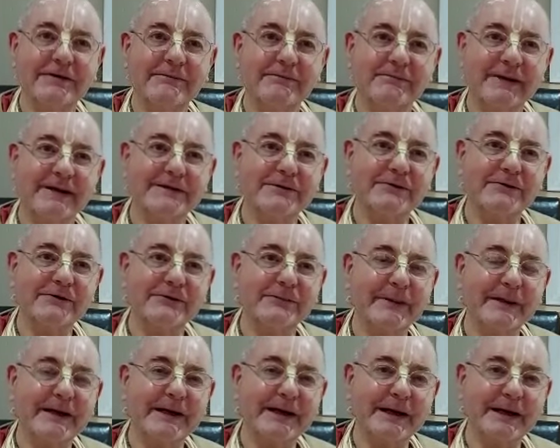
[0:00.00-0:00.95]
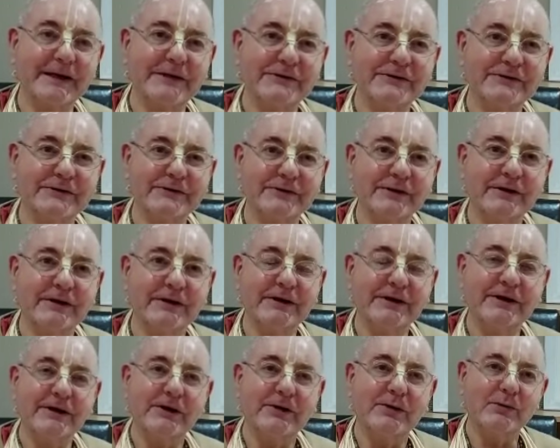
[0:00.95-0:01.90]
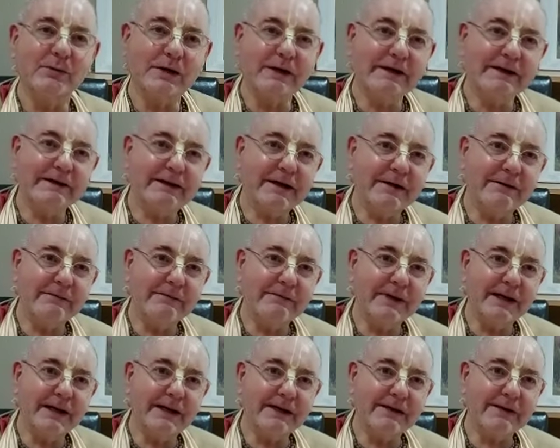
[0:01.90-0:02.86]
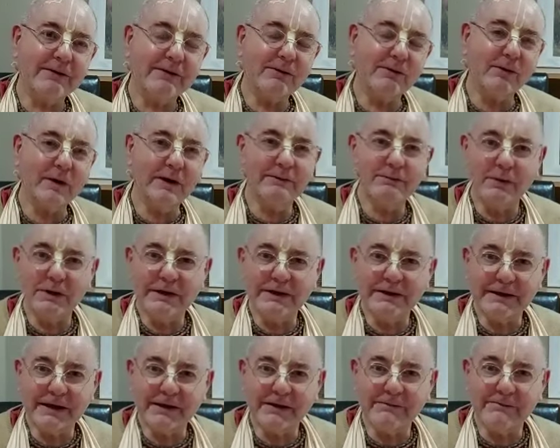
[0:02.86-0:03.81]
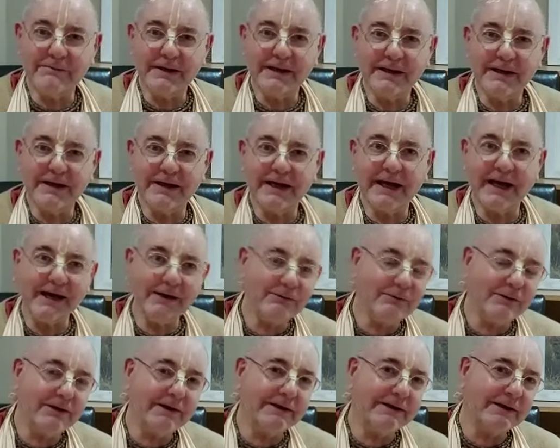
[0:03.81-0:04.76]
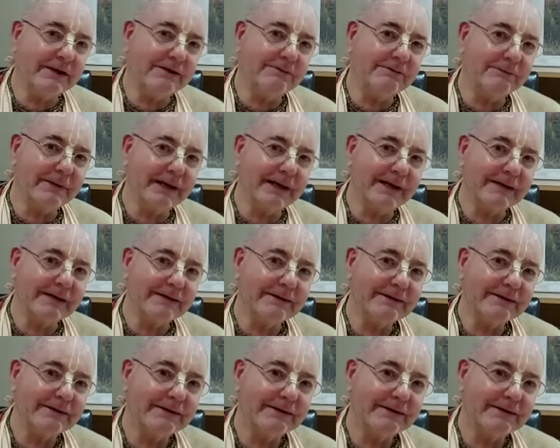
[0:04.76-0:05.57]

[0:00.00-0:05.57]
Mental speculation, will he come back? When will he come back? How will he come back?